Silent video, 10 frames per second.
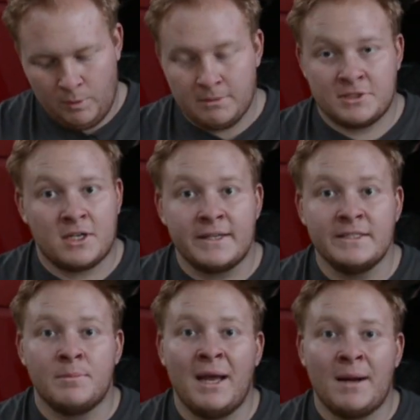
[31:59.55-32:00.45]
we will start
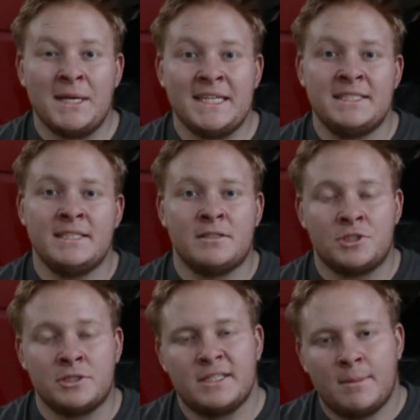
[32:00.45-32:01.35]
getting the bag brackets in. I'll
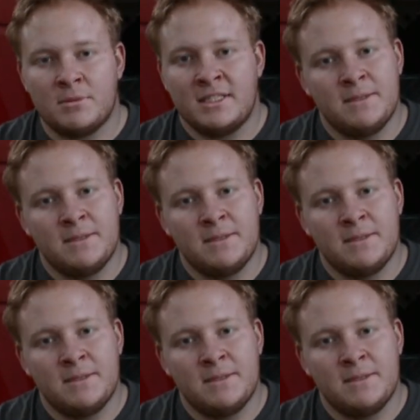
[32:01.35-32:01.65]
show you a couple